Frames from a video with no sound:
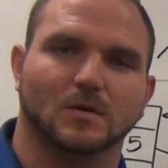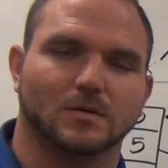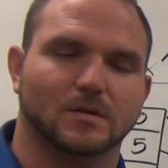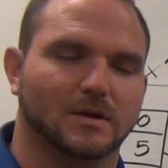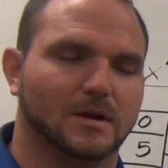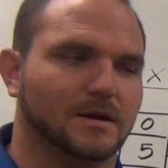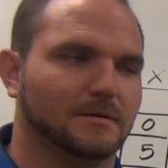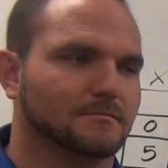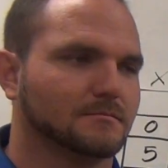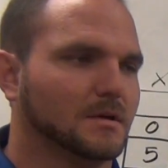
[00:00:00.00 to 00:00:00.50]

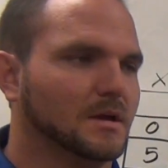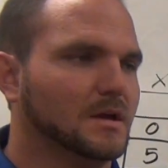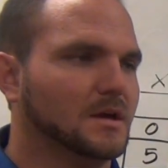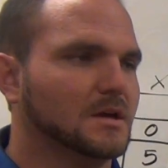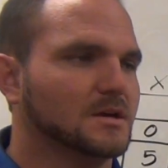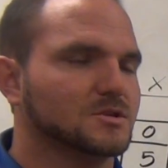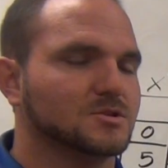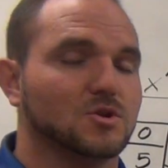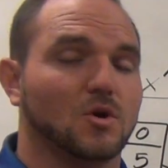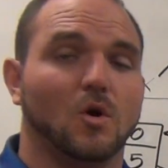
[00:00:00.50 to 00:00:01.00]
Okay?
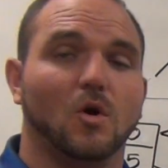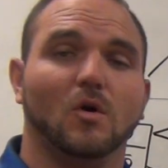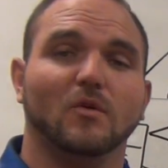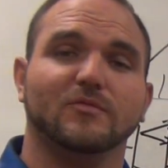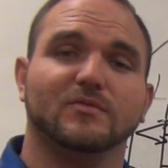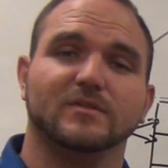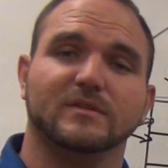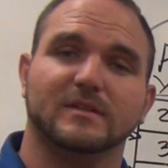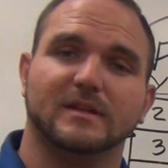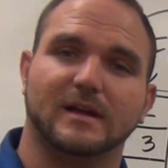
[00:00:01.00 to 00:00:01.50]
So
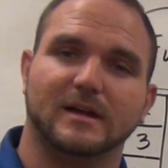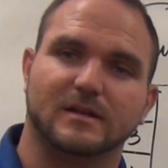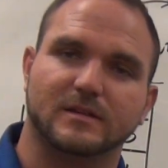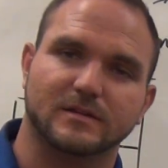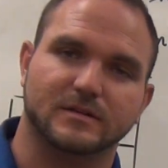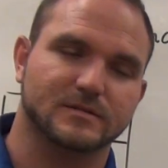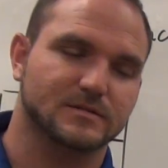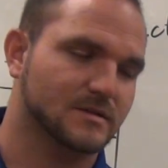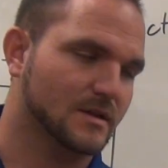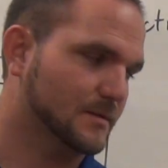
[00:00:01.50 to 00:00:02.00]
hopefully that
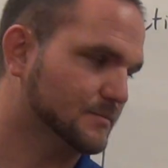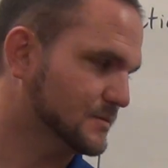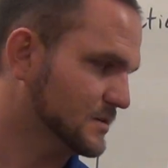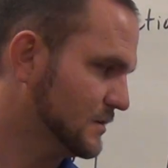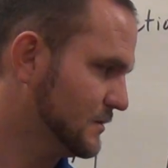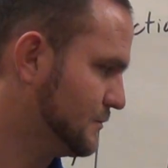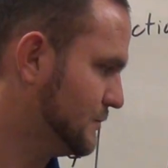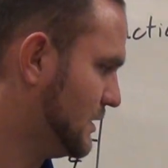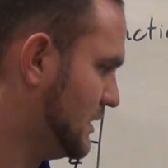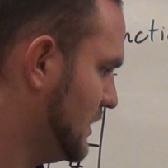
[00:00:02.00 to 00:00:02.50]
clears up
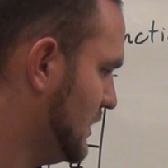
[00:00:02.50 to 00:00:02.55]
some